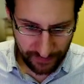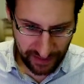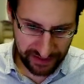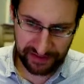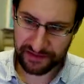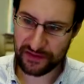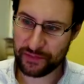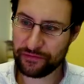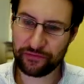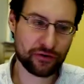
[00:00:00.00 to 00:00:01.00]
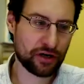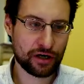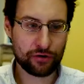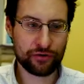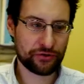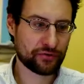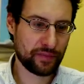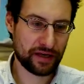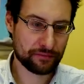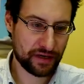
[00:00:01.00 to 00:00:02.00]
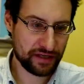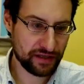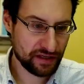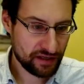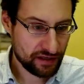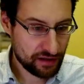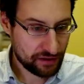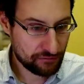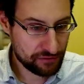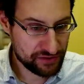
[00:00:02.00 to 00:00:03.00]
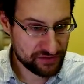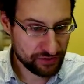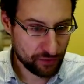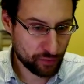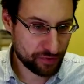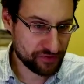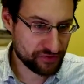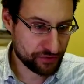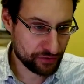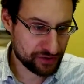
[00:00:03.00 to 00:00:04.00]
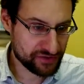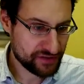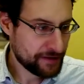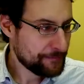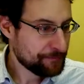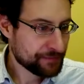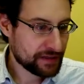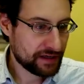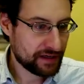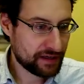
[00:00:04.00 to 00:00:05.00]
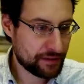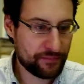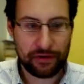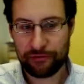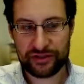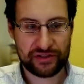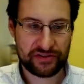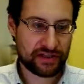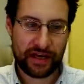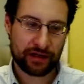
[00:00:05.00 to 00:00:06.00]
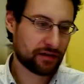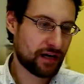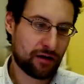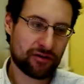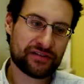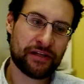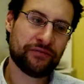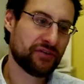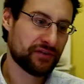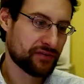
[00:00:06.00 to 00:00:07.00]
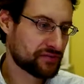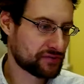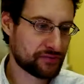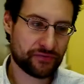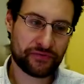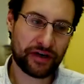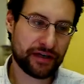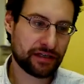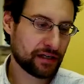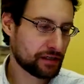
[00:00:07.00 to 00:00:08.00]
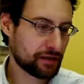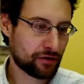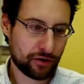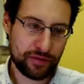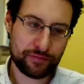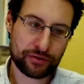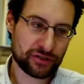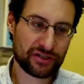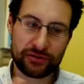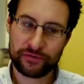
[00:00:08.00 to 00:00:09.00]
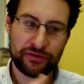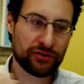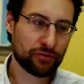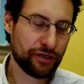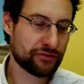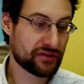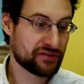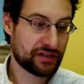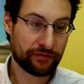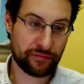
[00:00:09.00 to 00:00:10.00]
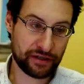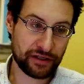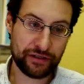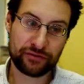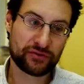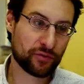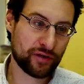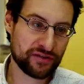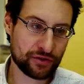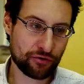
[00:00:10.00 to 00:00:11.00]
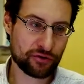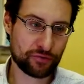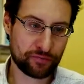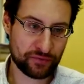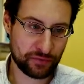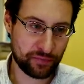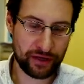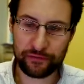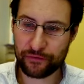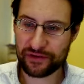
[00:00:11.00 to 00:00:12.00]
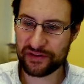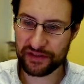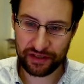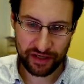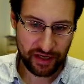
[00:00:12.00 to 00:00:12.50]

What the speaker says: I said this before, how not to make money with open source, which is like ourselves here, this fine little hobby projects of T2 Linux and stuff, embedded Linux, nobody's going to pay you for this. And